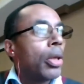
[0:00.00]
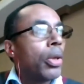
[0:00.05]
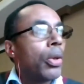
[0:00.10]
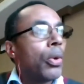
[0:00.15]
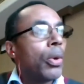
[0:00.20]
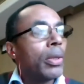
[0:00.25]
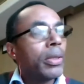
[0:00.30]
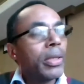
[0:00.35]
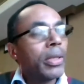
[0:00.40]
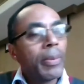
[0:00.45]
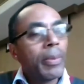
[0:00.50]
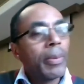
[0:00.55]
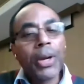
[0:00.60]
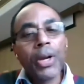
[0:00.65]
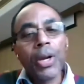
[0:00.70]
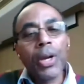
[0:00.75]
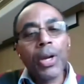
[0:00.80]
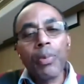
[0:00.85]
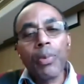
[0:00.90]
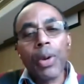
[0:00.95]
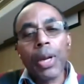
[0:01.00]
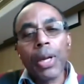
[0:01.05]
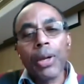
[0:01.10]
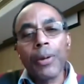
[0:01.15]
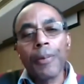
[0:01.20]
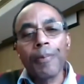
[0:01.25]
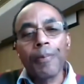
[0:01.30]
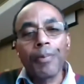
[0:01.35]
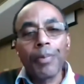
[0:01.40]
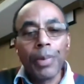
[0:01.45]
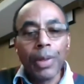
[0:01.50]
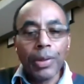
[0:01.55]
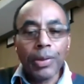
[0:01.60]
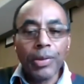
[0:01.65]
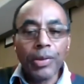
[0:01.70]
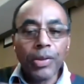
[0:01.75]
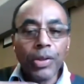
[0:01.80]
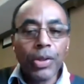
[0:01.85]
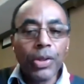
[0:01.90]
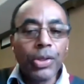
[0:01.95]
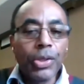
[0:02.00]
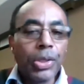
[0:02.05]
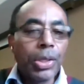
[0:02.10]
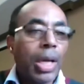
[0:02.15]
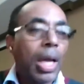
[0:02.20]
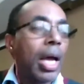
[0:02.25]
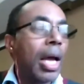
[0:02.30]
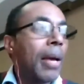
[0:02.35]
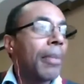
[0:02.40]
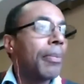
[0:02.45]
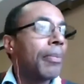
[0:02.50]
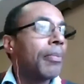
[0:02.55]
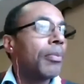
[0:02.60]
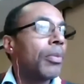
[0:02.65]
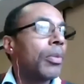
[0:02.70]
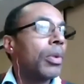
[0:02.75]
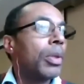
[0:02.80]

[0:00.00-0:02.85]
You as a barrier breaker, this is your job,